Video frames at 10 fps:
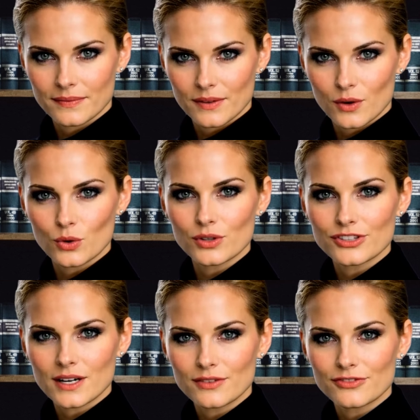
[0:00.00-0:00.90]
Courts
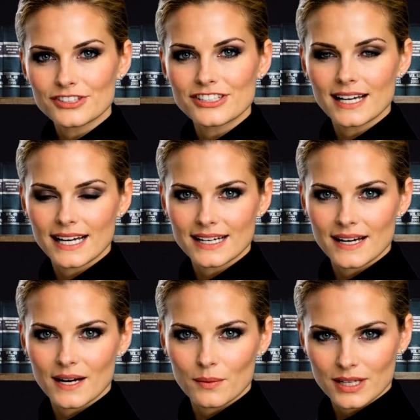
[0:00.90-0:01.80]
often say,
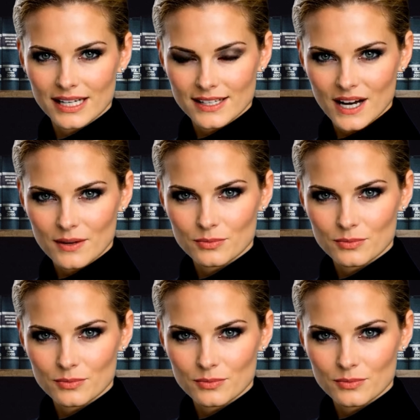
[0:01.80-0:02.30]
we cannot